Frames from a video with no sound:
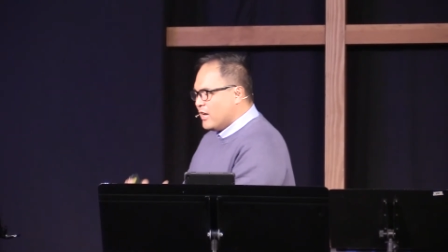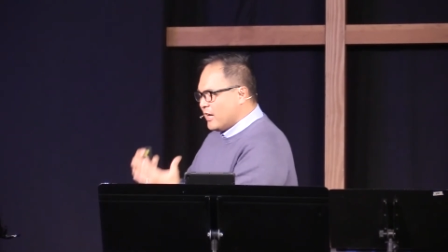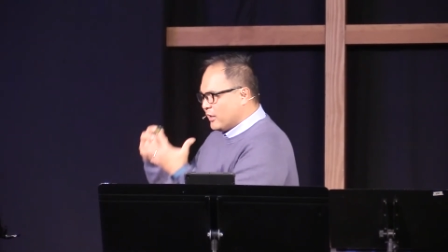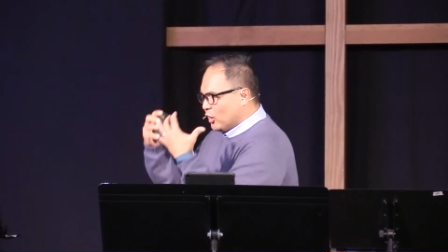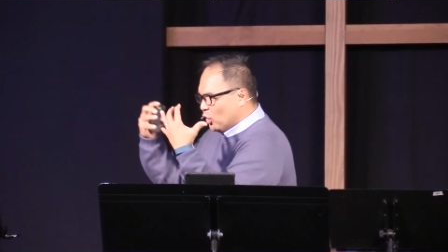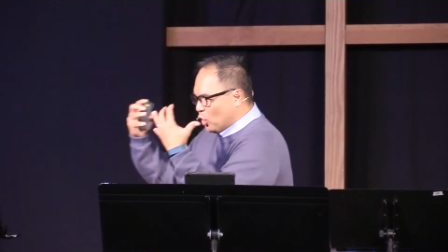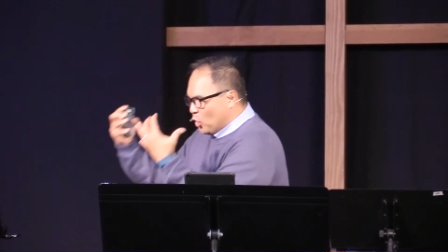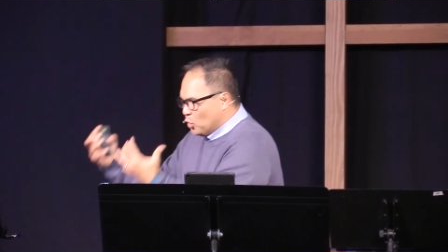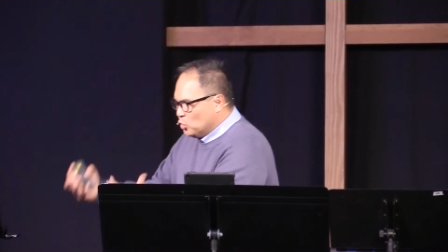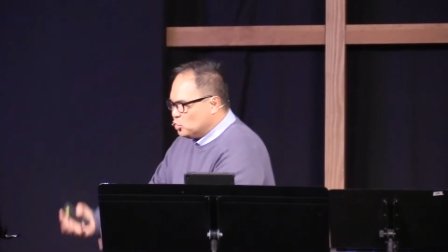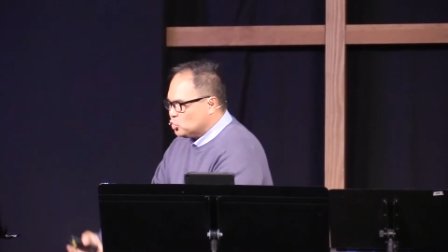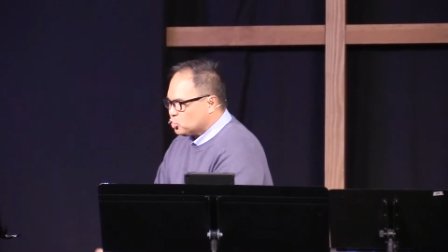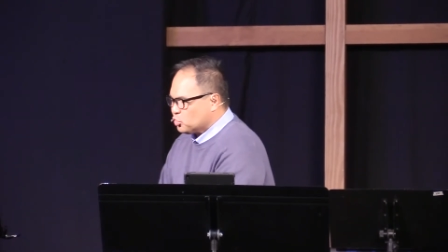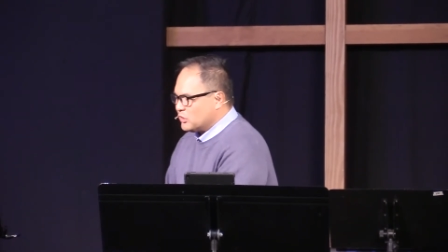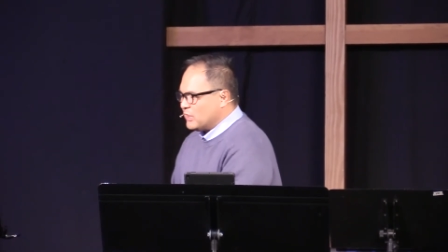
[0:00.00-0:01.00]
and our
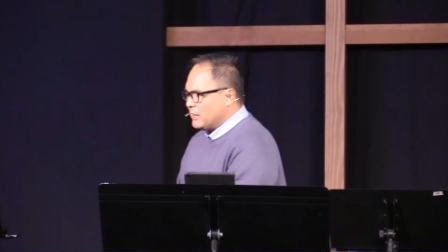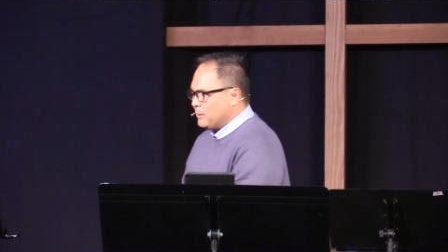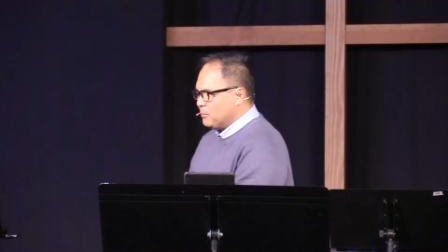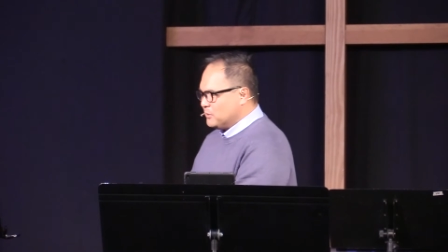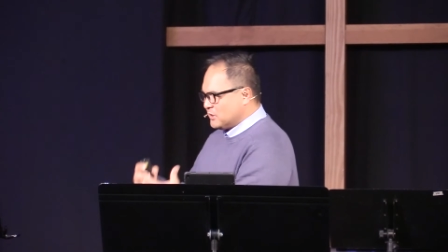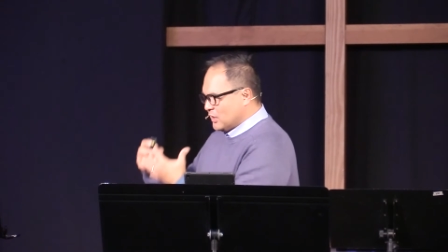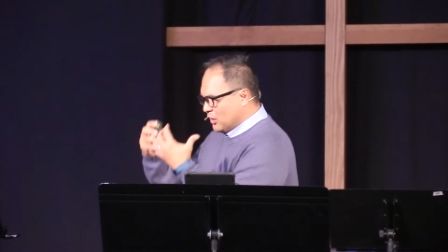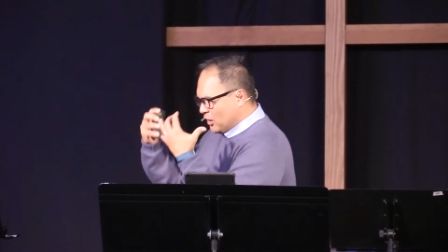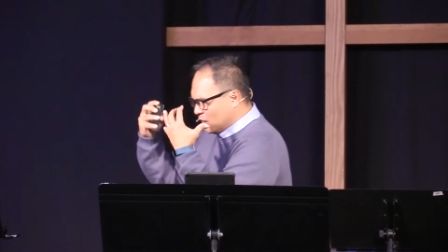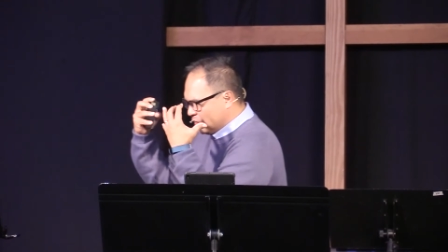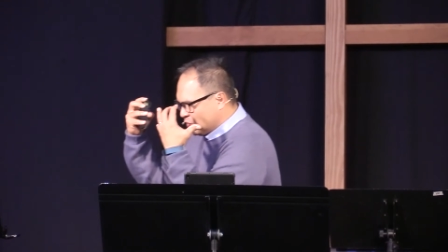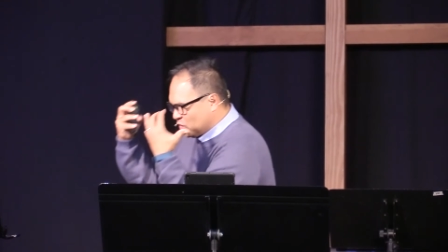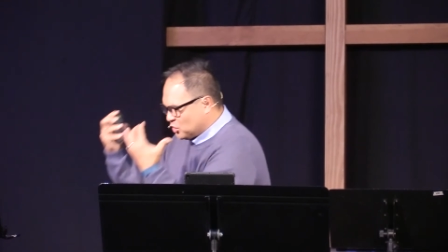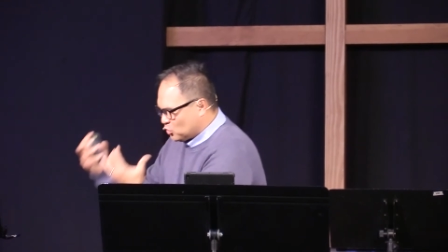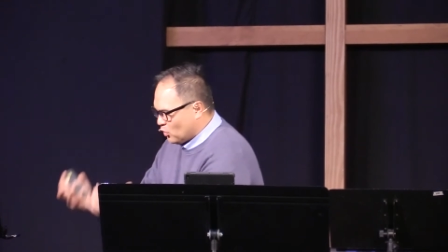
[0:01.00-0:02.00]
own dreams and our
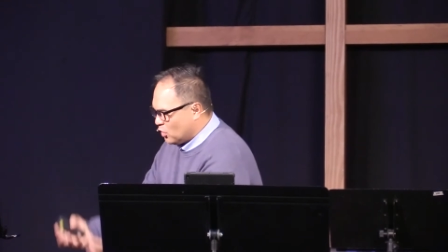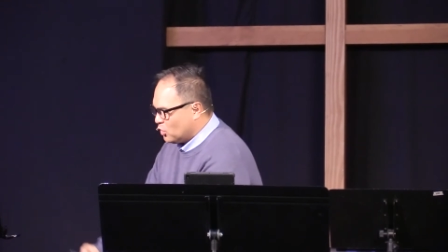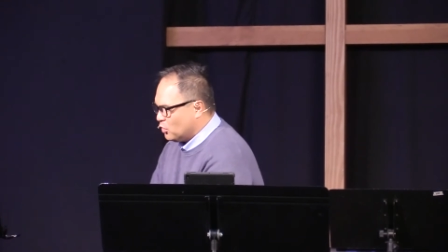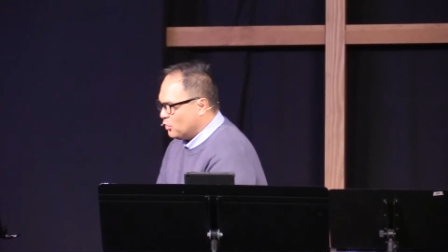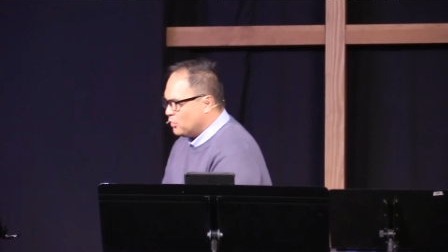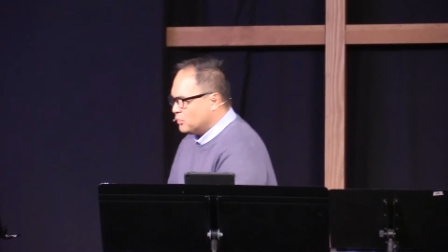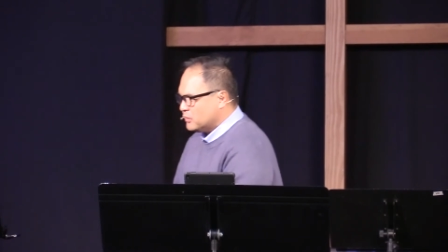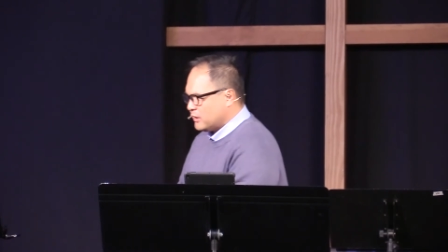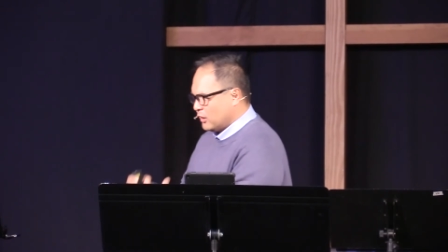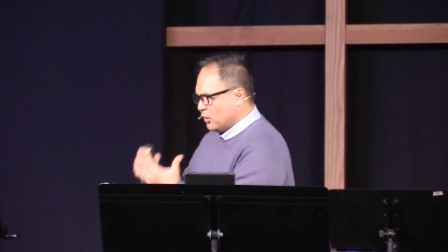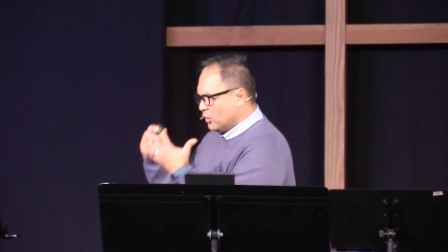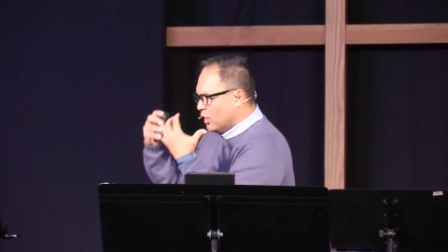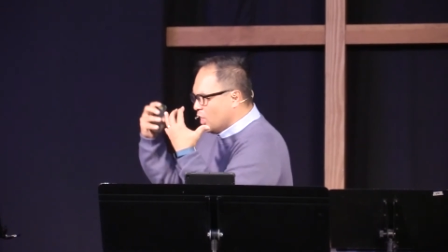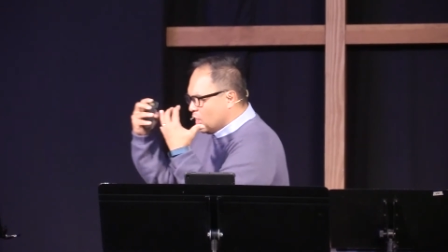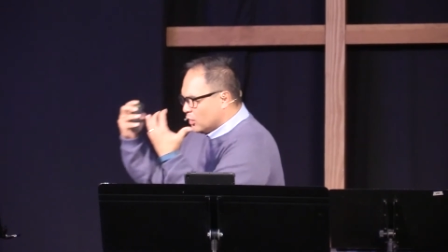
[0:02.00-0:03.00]
struggles and
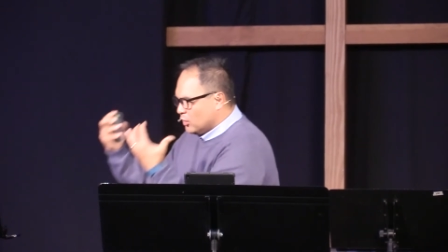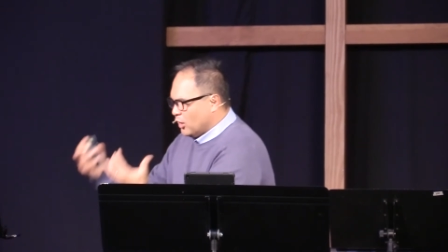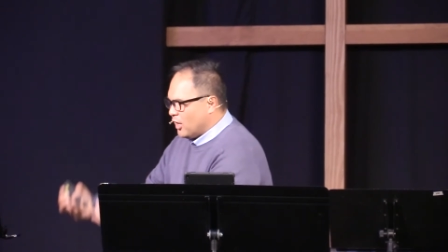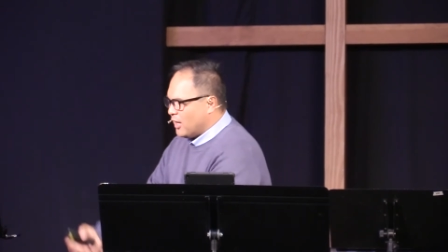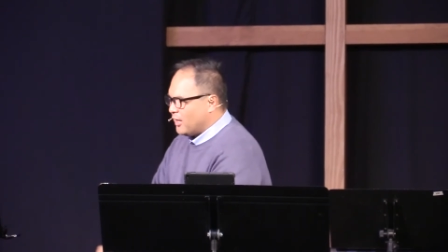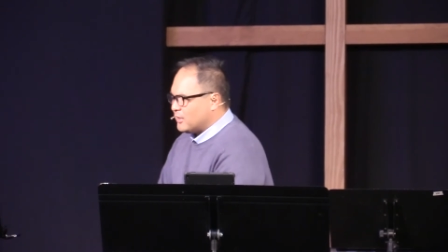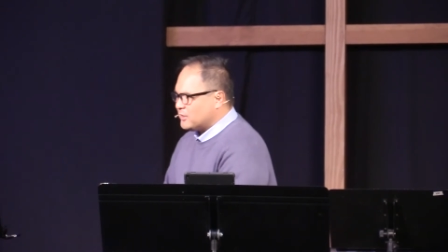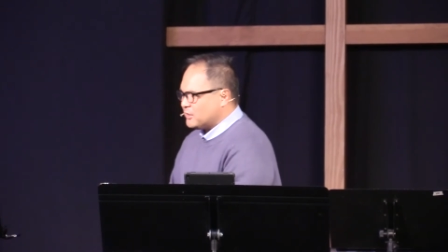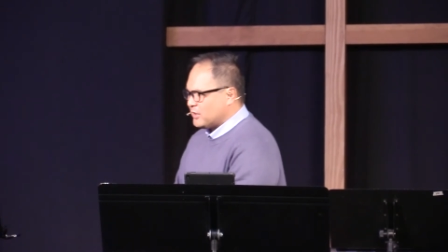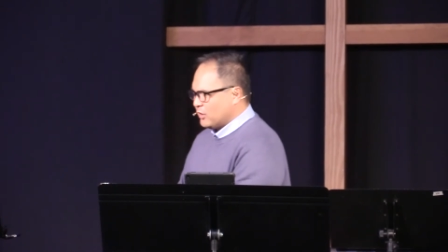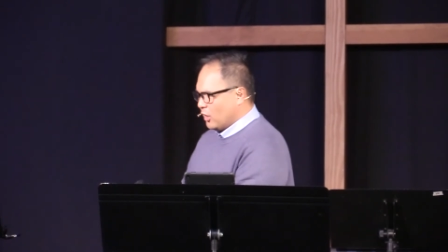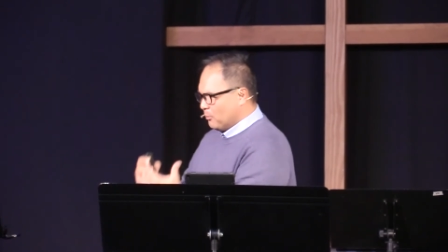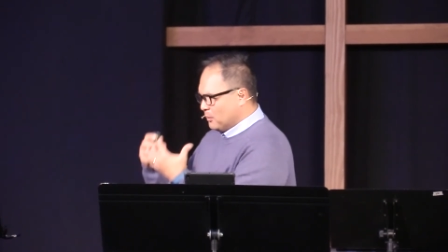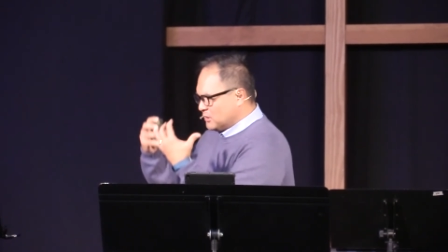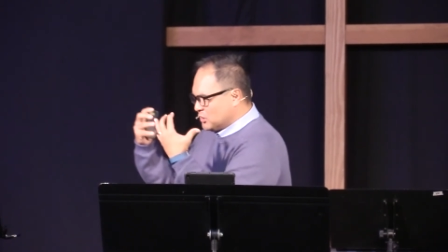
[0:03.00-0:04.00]
our lusts
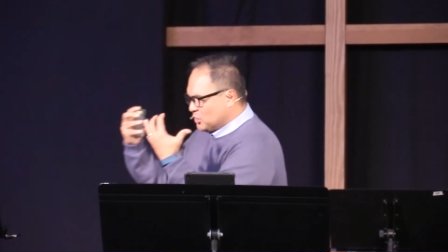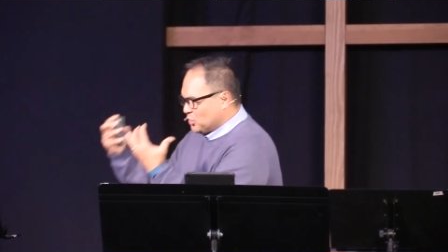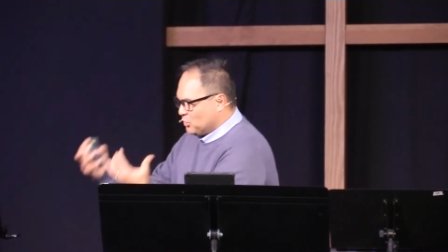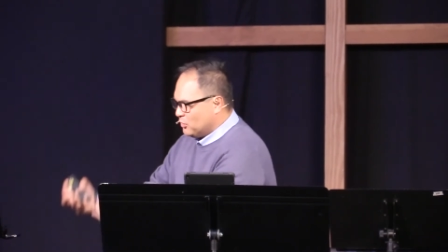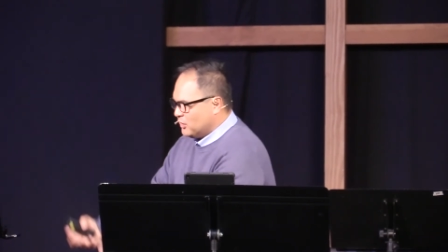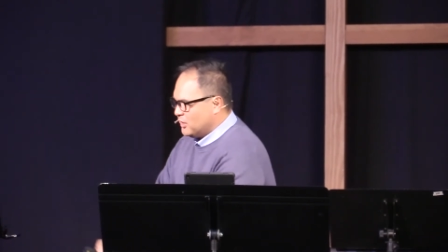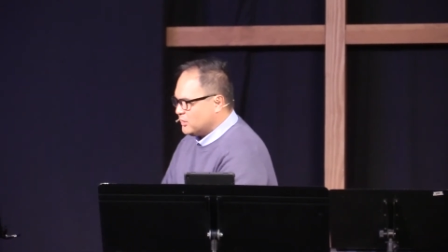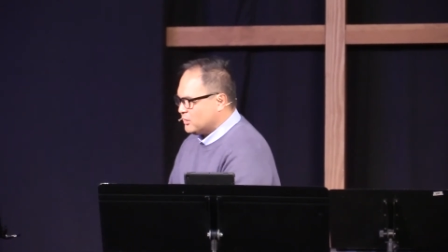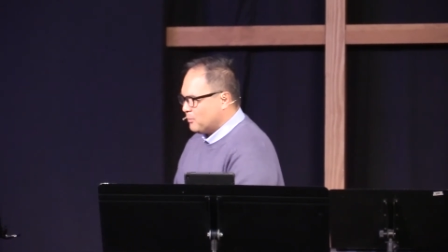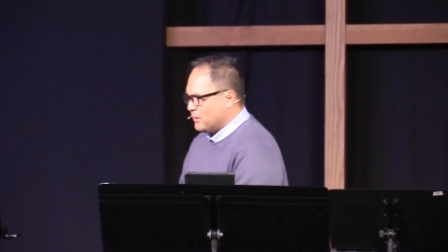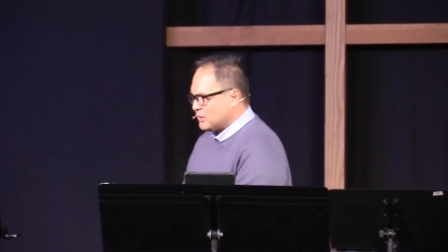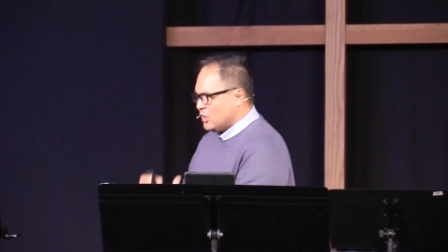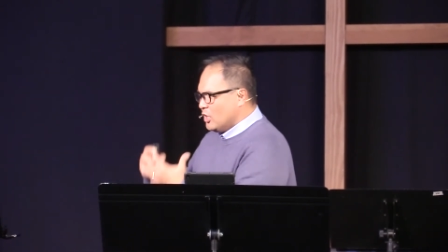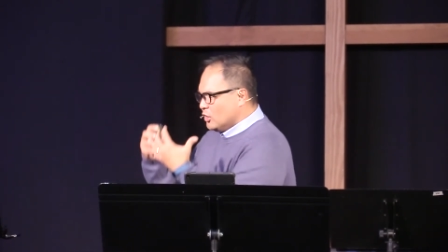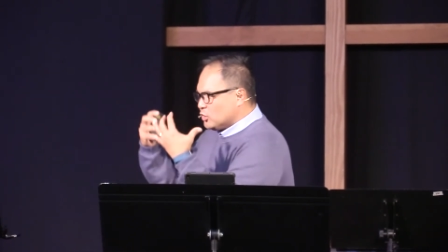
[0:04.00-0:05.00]
and our materialism.
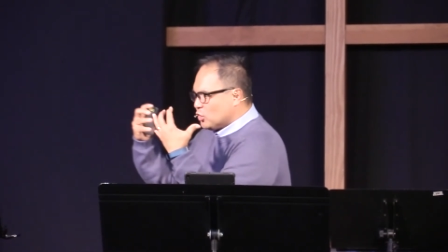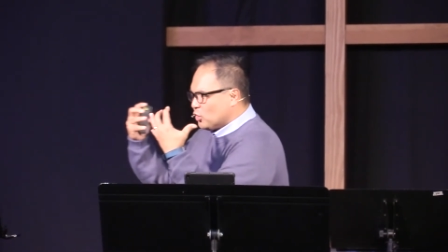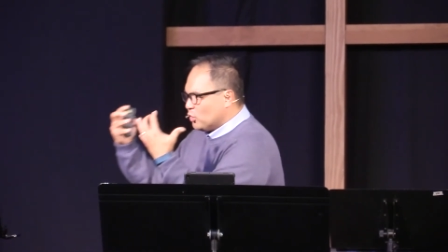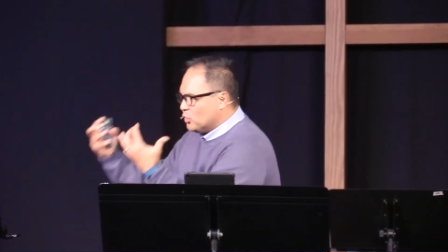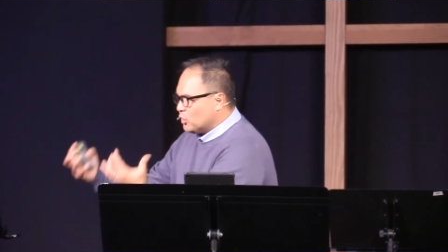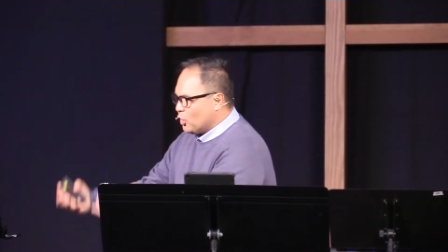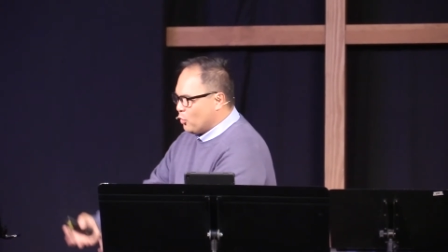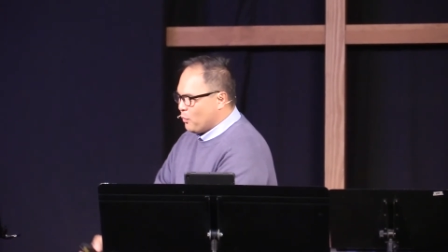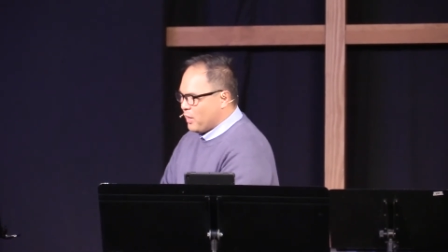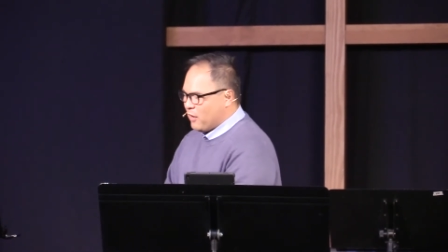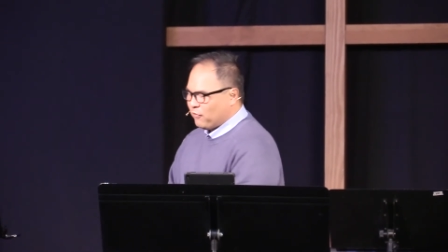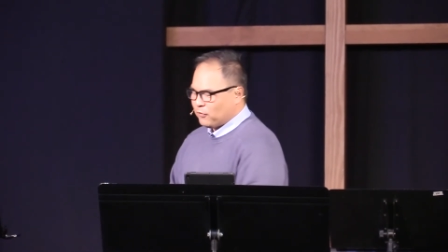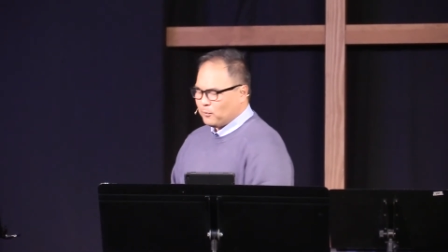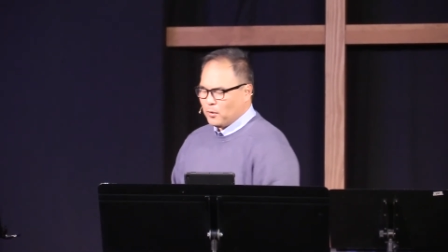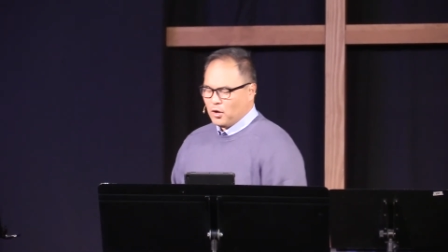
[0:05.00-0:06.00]
It's turning away
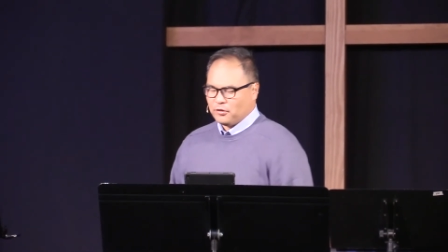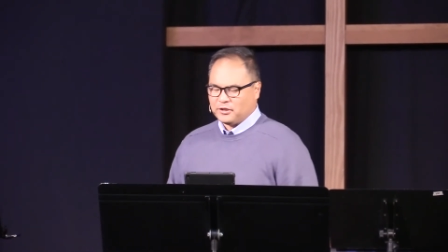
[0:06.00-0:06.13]
from all